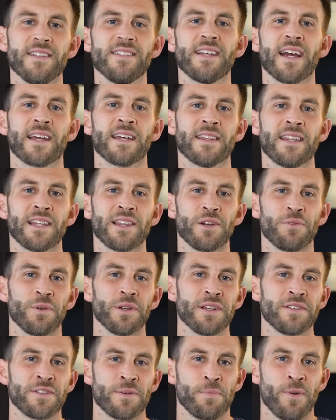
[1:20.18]
The second thing that
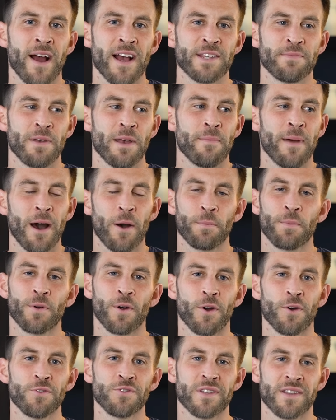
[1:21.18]
really surprised me about
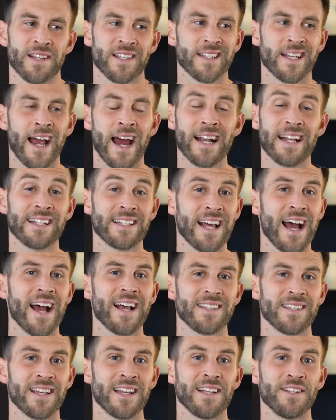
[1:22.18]
pros, and this kind of
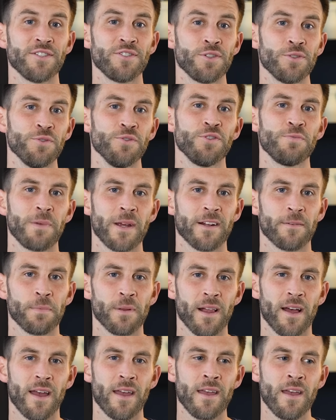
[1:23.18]
ties into speed of
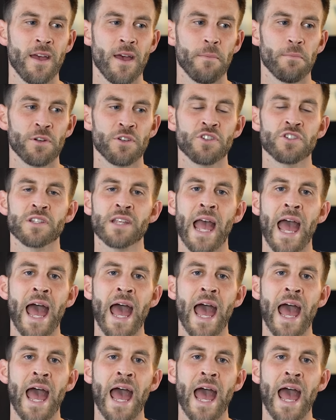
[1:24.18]
play, but it's just